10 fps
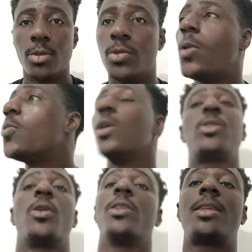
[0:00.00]
Don't
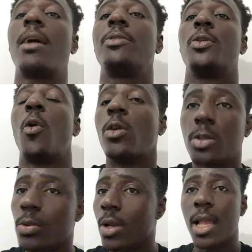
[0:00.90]
waste your time to go
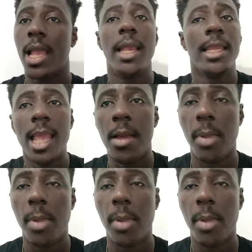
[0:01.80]
to any